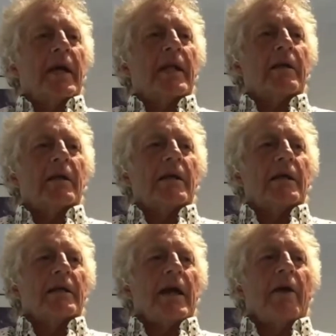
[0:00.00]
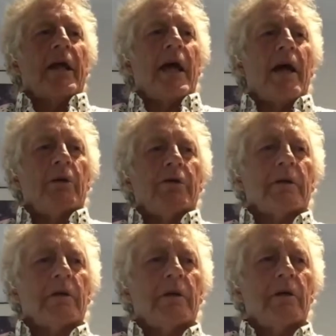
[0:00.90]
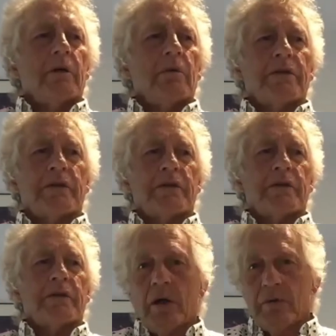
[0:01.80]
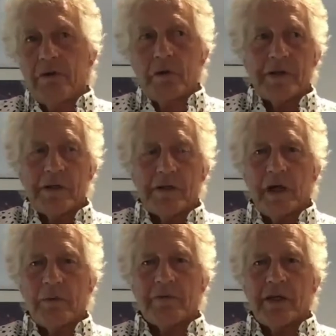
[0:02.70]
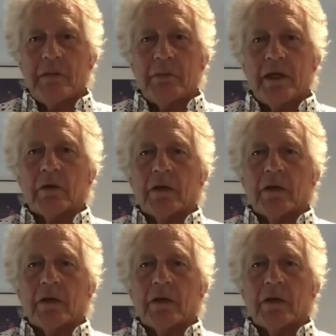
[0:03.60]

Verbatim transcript: And Gary Hamilton, who was at Beyond Films at the time, said to me,